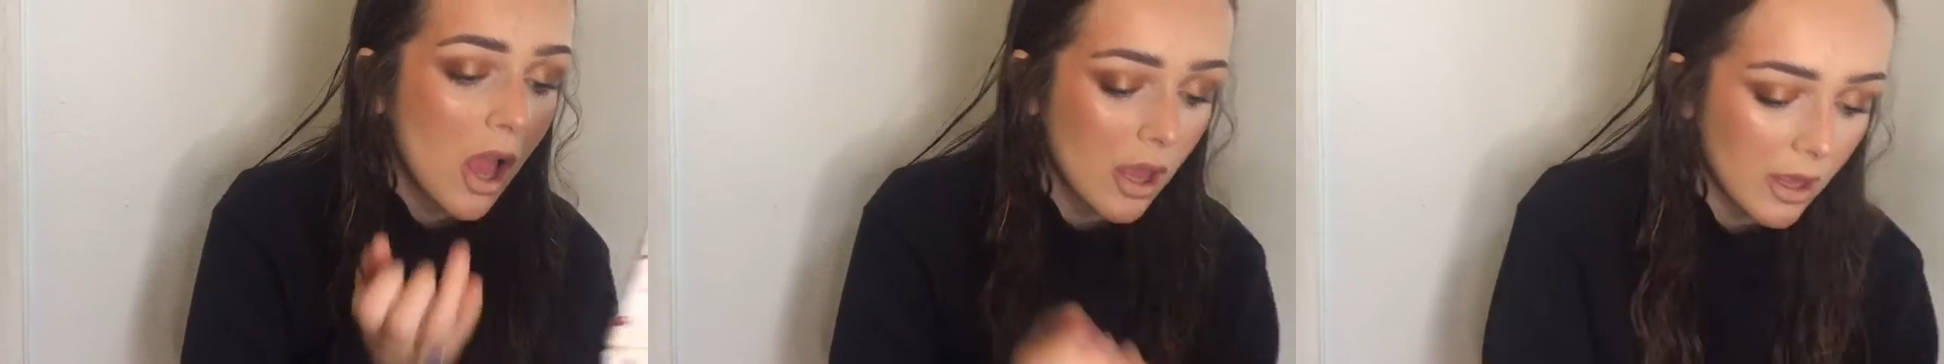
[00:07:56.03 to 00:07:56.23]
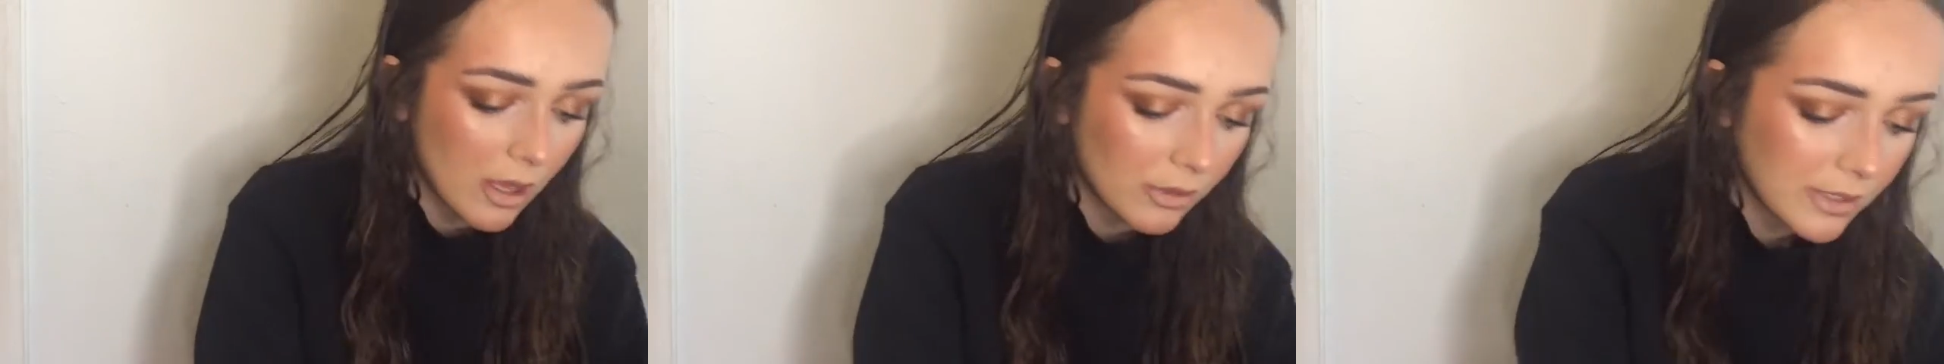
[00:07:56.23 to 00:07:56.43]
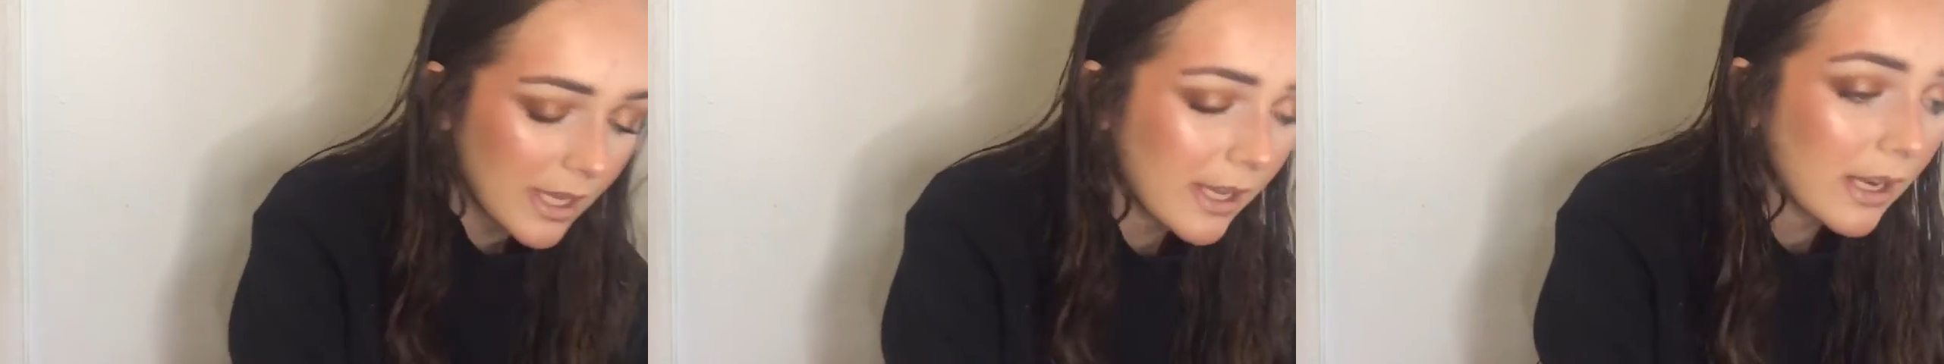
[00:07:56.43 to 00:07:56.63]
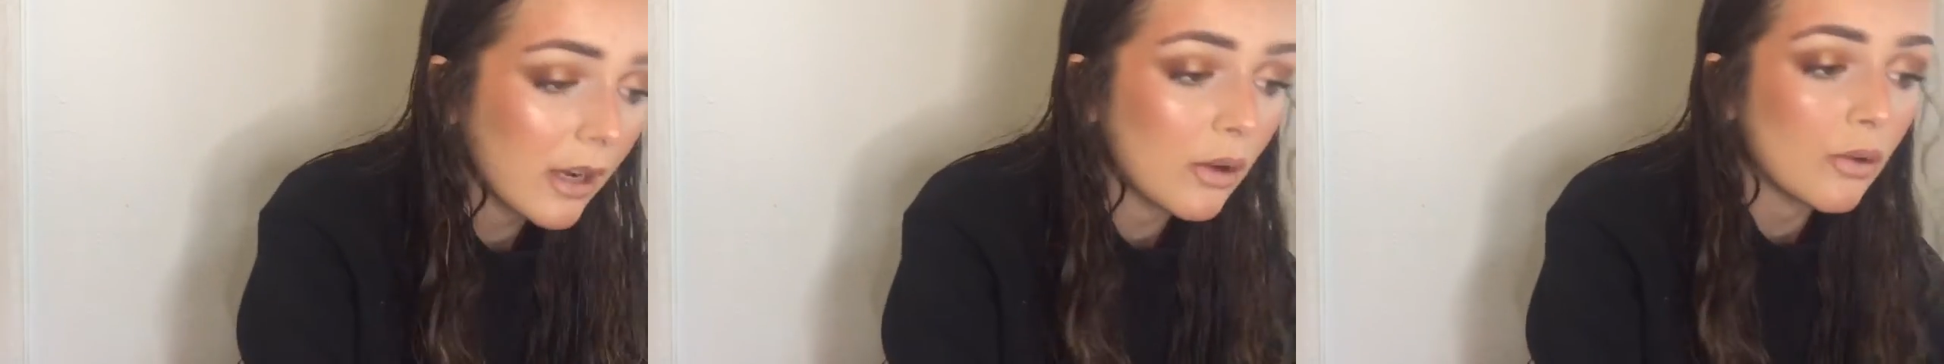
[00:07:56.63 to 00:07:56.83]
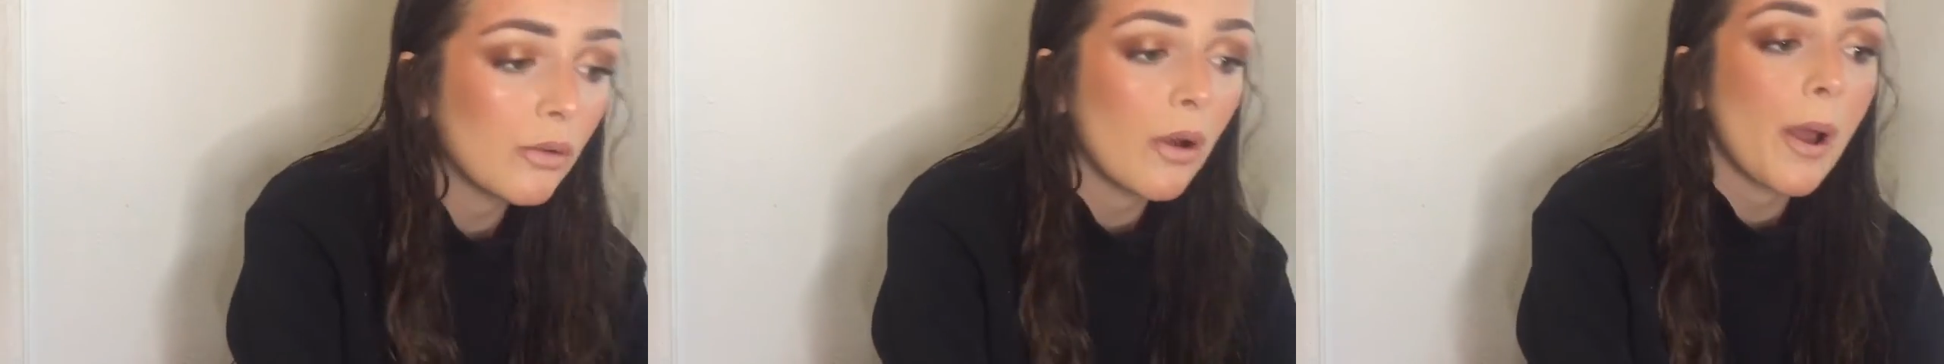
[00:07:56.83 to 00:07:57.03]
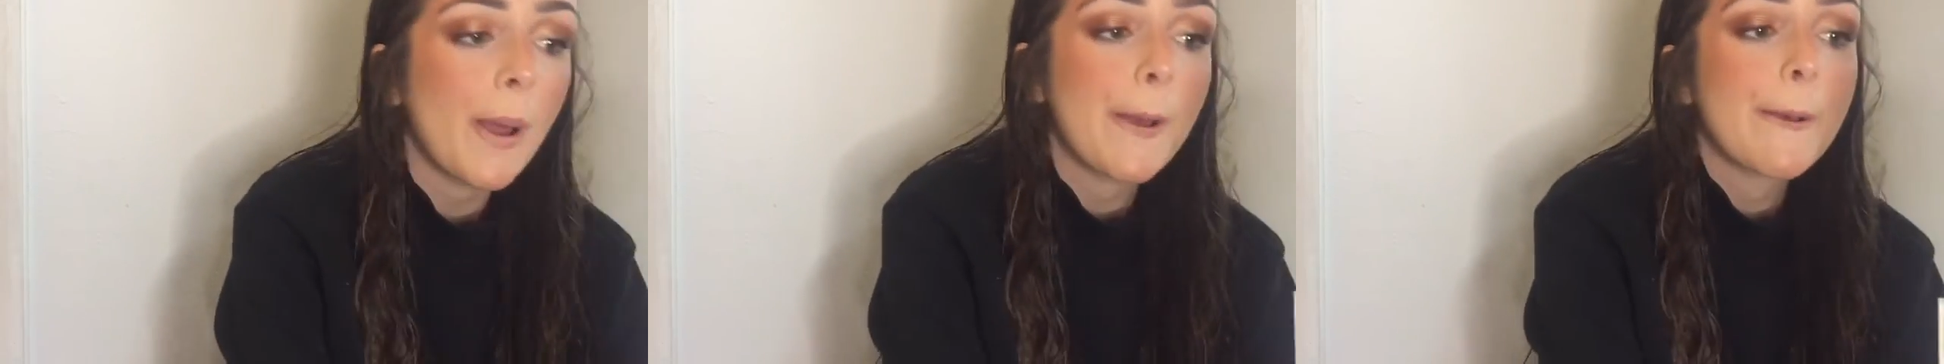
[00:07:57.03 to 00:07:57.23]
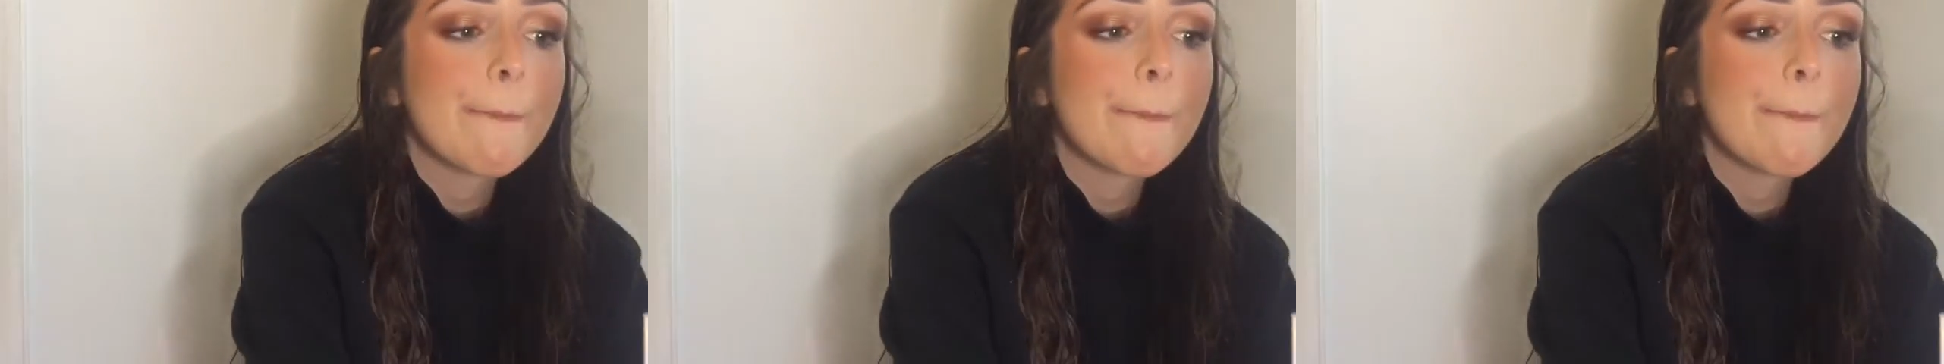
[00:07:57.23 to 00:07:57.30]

And I'll take a little